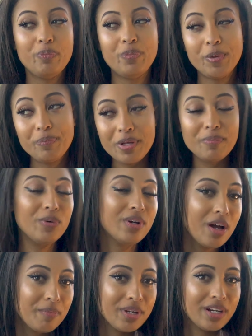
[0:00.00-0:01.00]
but people
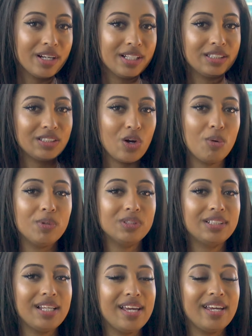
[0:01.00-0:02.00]
come here and it's
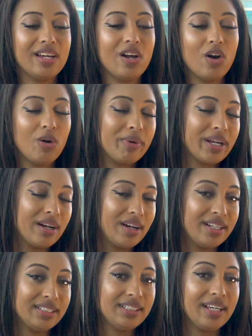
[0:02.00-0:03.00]
almost like, oh my
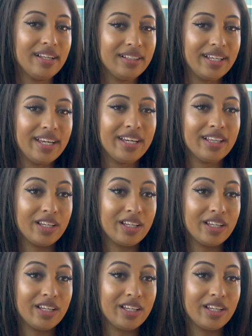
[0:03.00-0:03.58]
God, it's LA.